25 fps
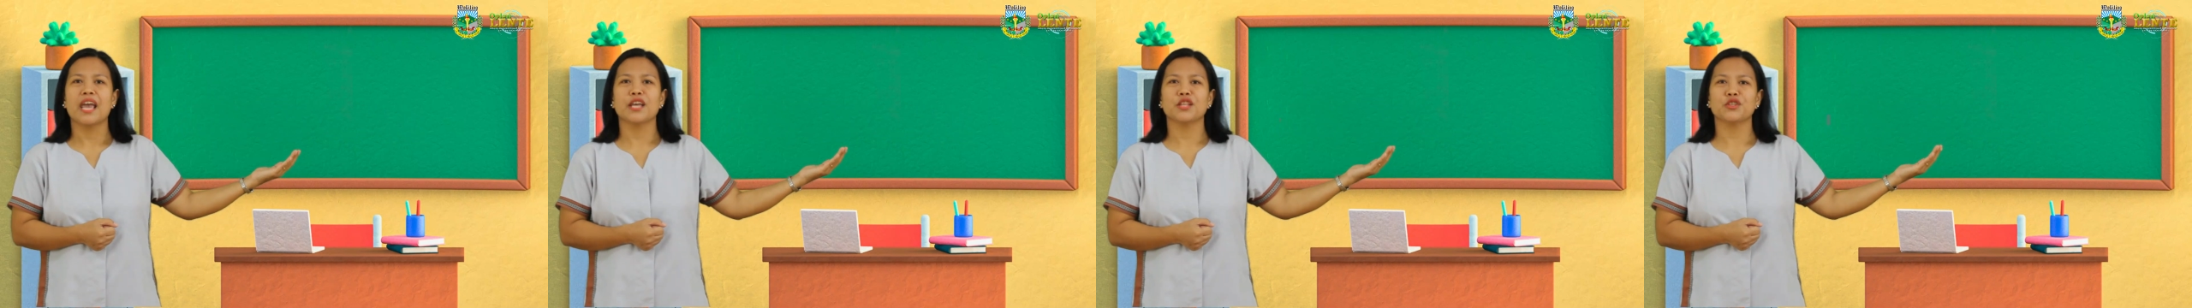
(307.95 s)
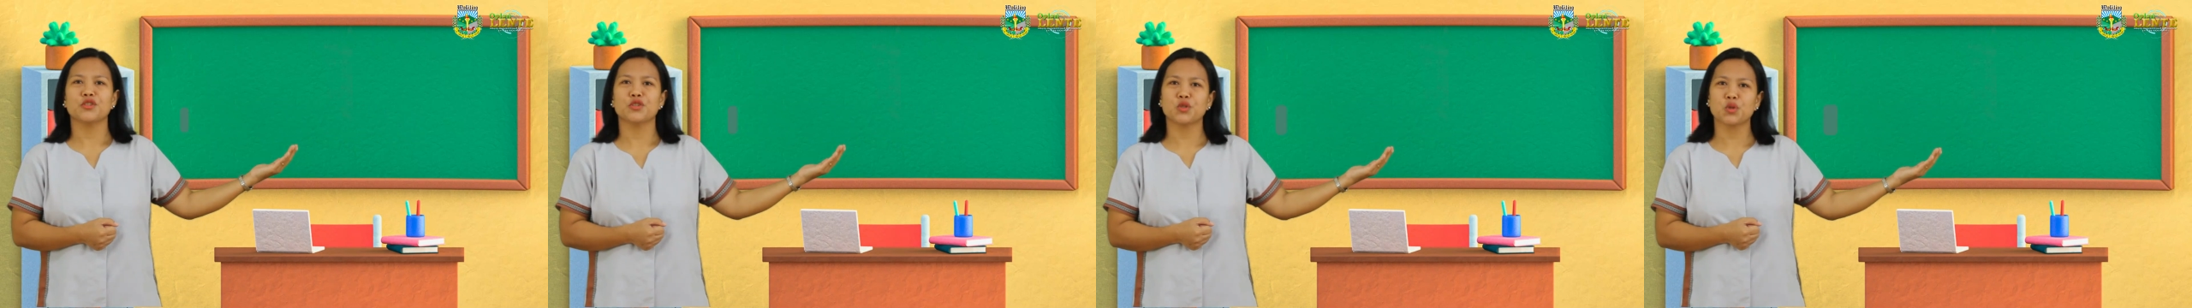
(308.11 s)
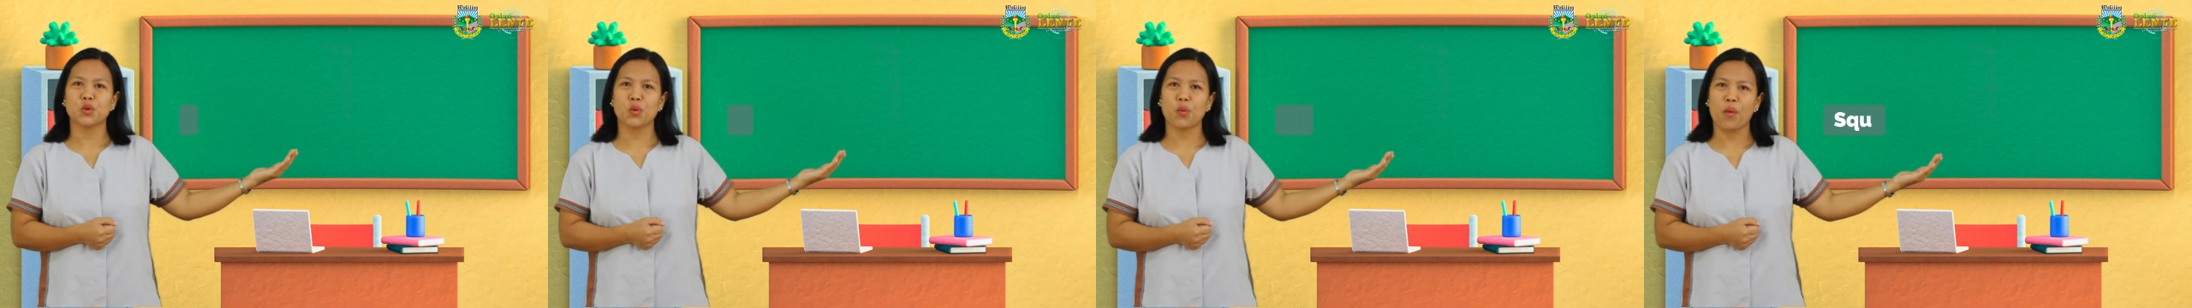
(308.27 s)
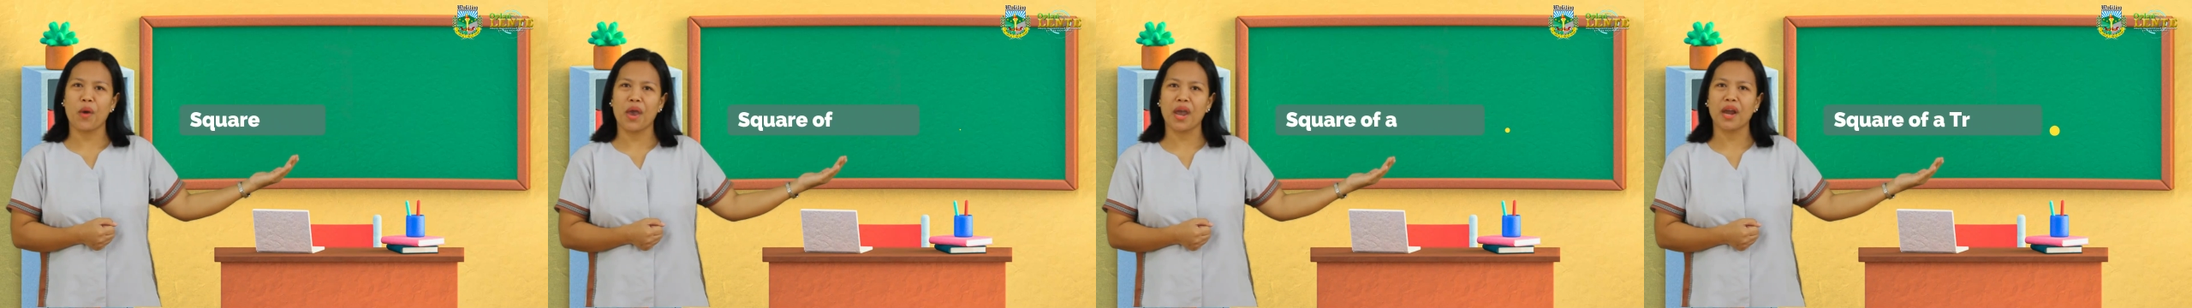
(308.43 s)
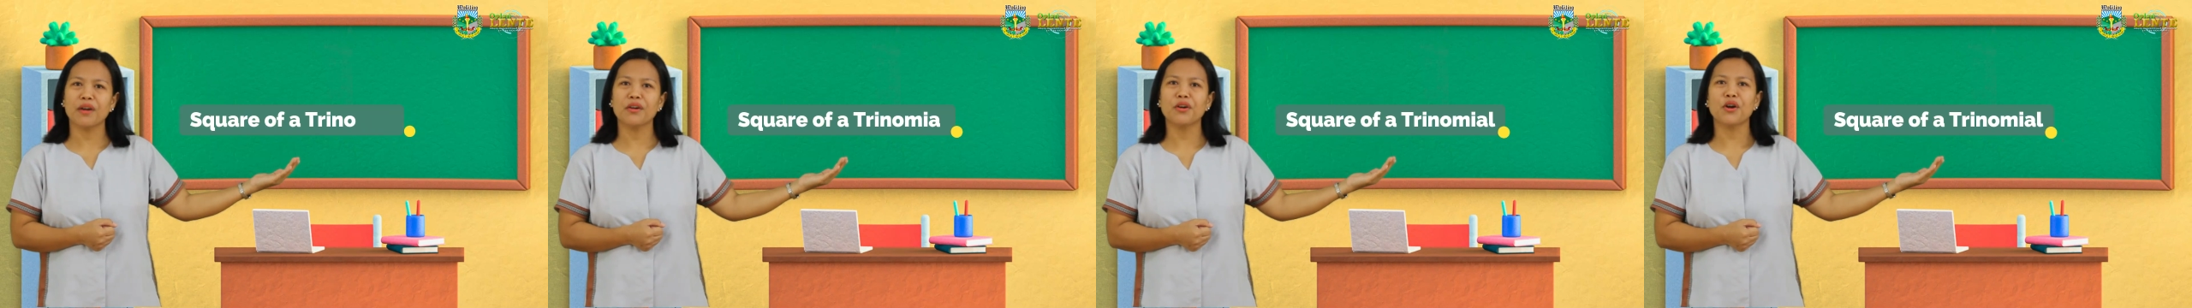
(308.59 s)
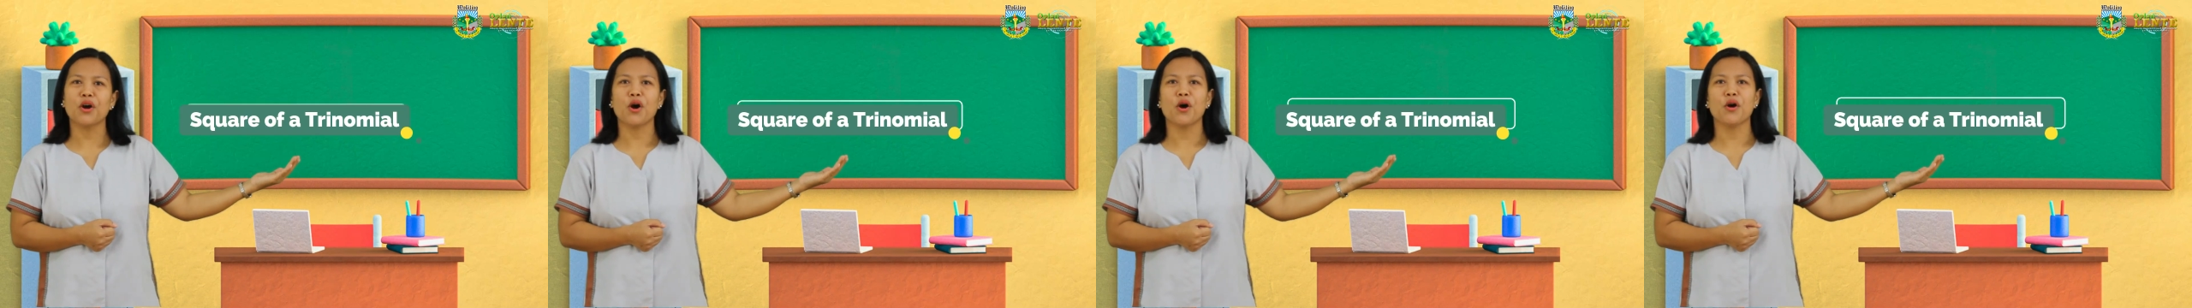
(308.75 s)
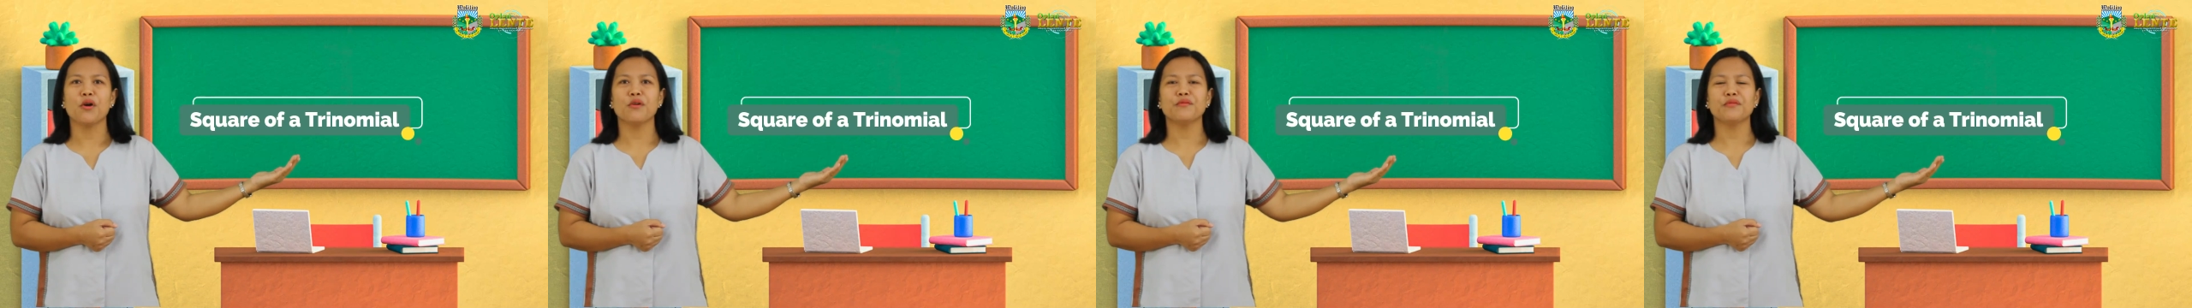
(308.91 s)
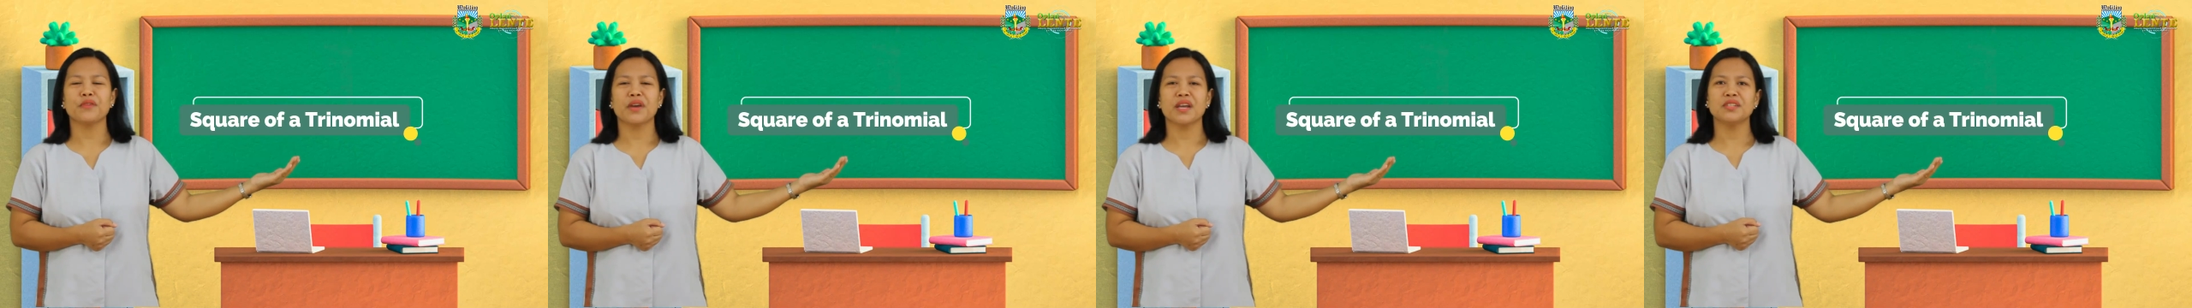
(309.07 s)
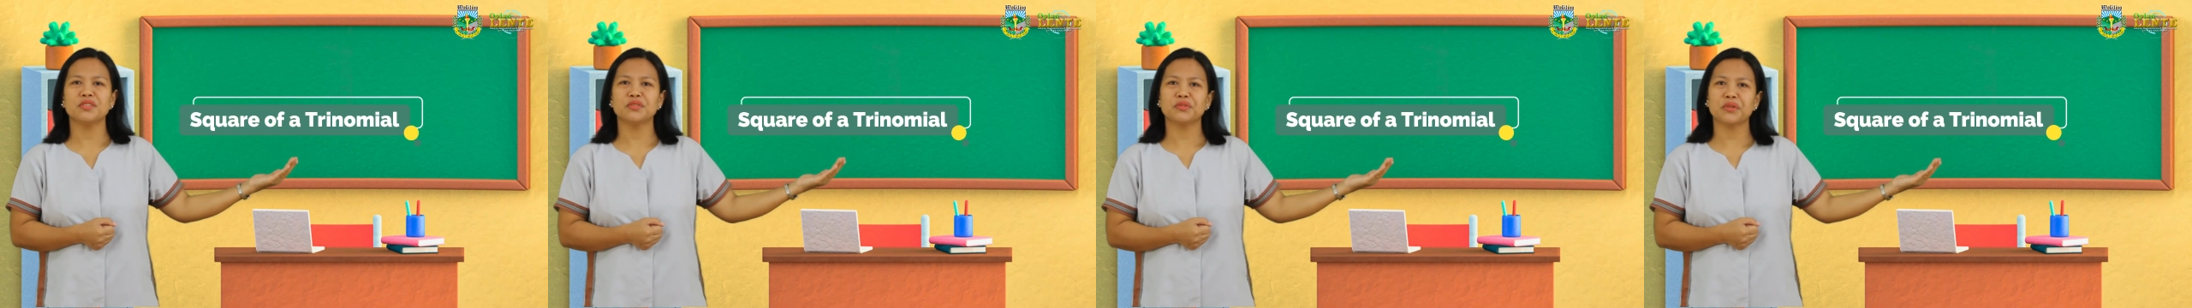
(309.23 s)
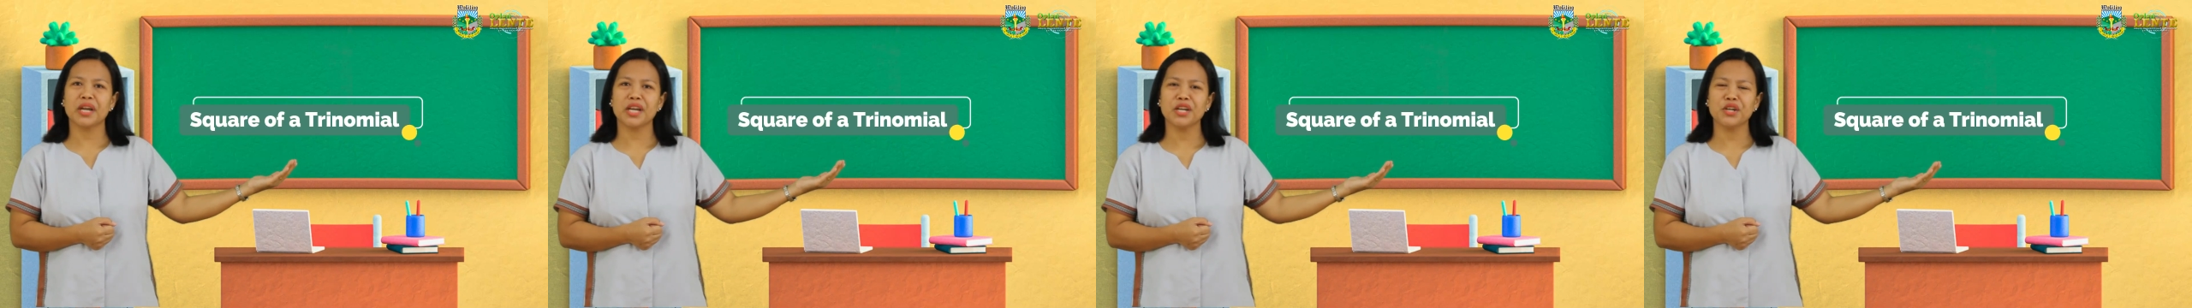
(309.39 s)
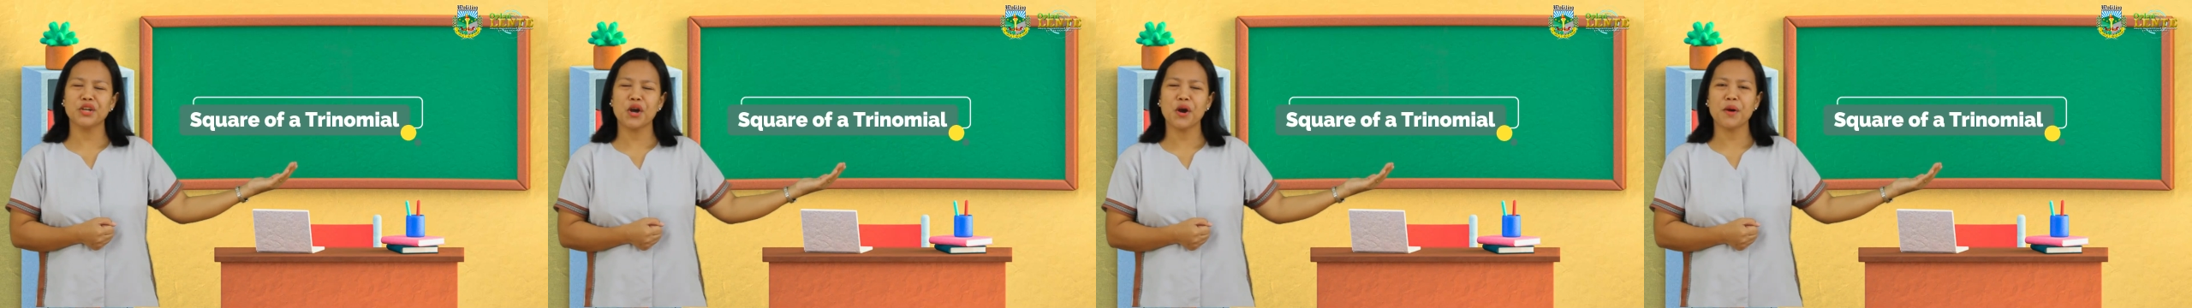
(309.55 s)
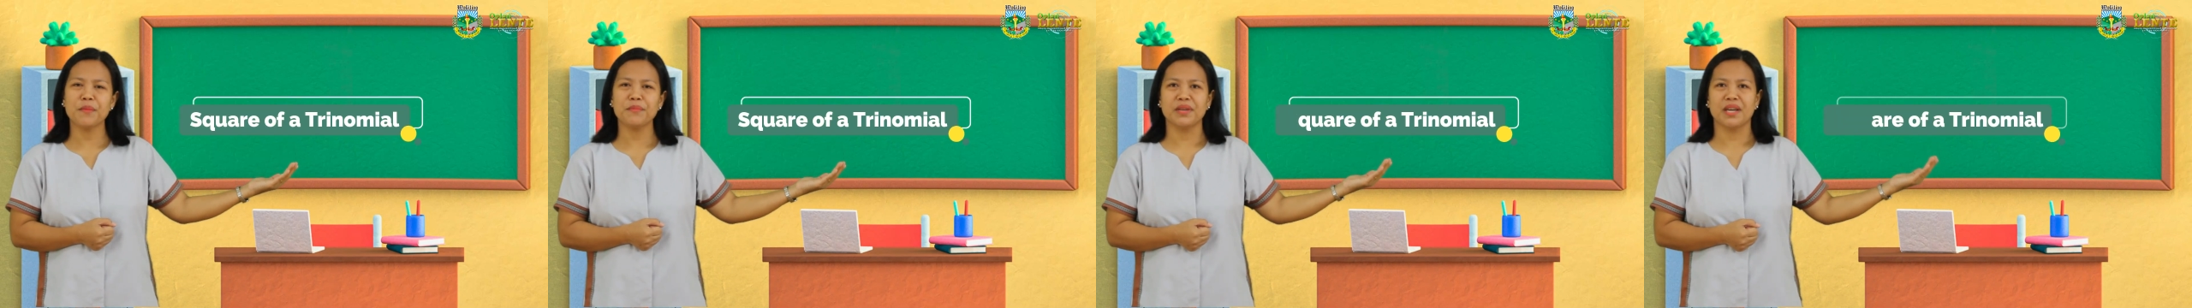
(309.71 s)
and square of a
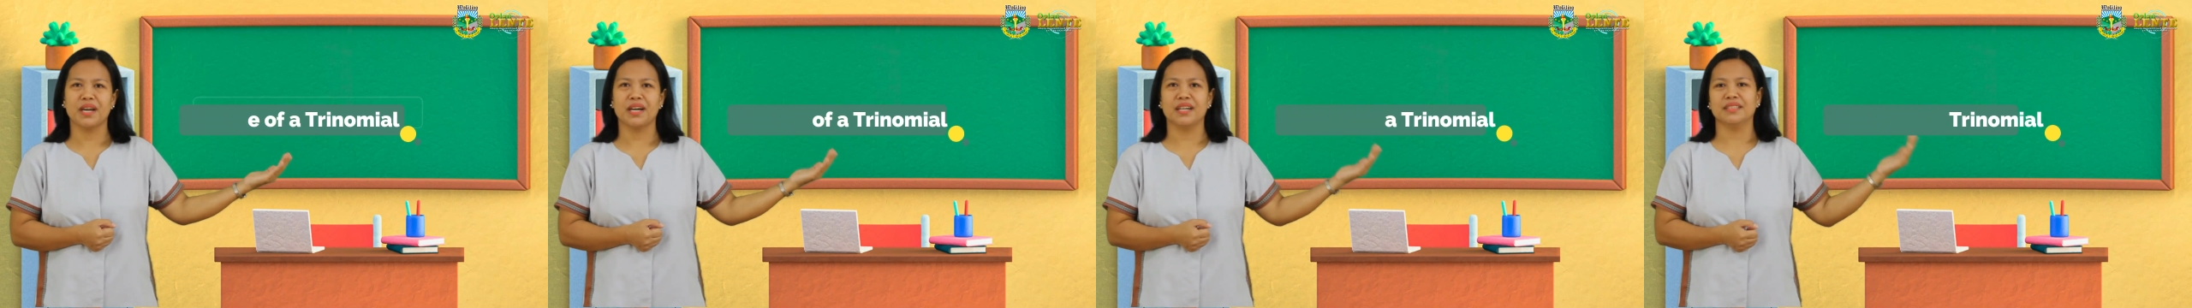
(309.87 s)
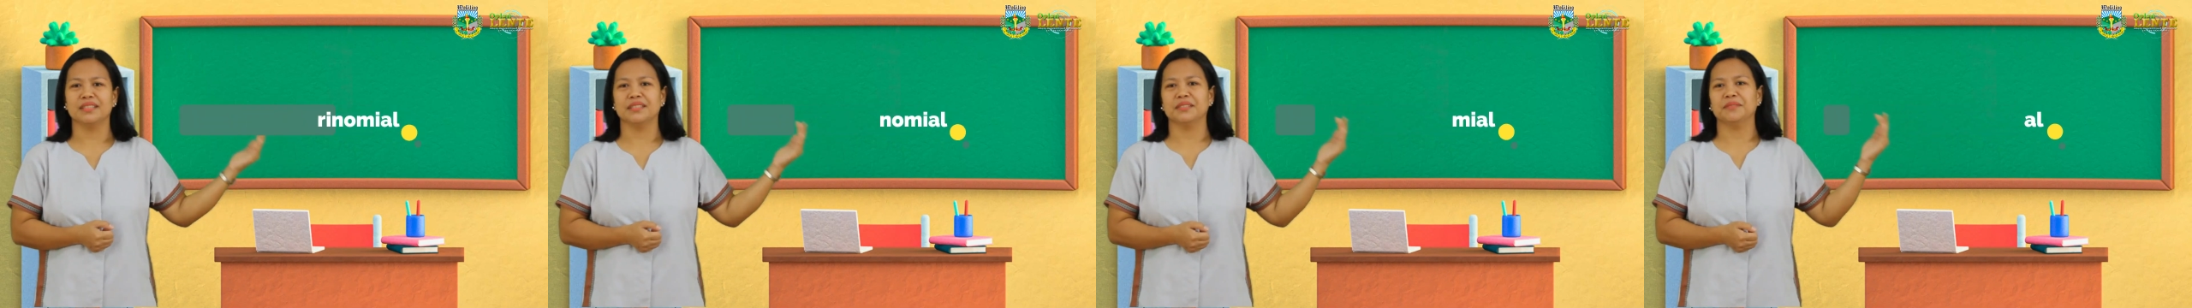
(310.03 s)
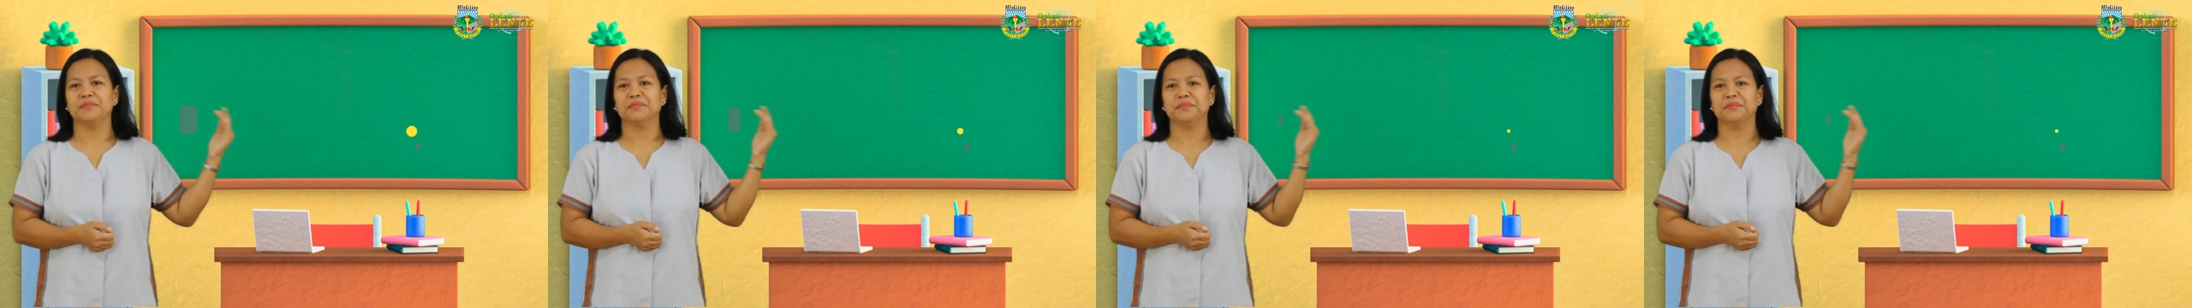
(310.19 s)
trinomial.